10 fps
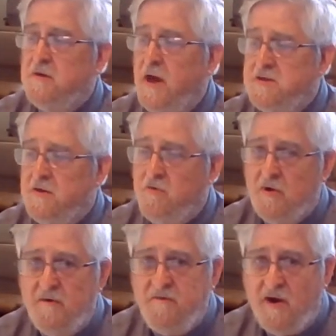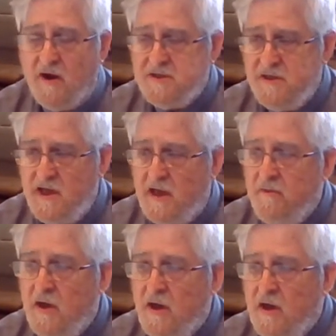as it were, of Bach's name
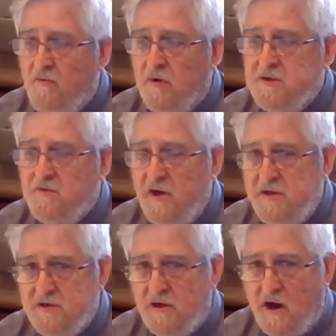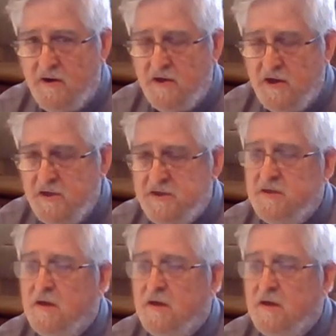was a way to honor his